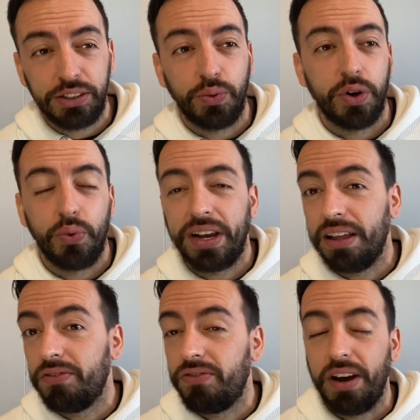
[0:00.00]
where we
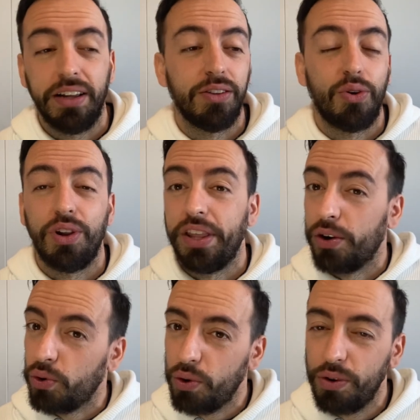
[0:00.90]
can find all the
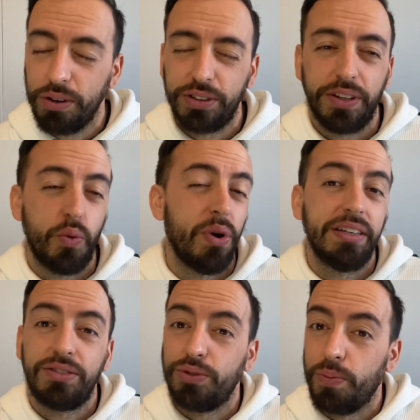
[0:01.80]
rules, the
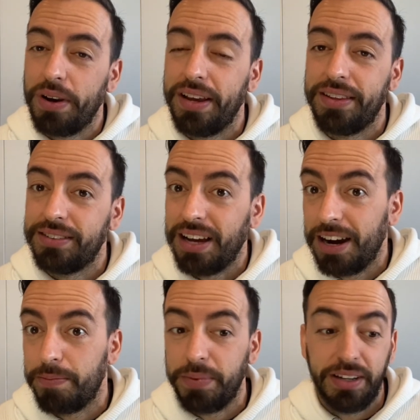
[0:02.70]
ways to play this
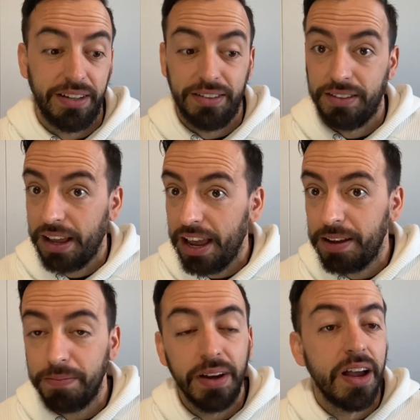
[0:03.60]
army in
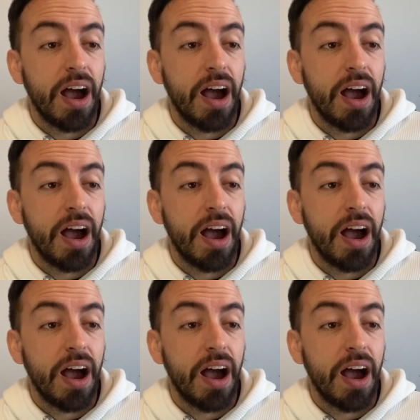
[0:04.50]
game,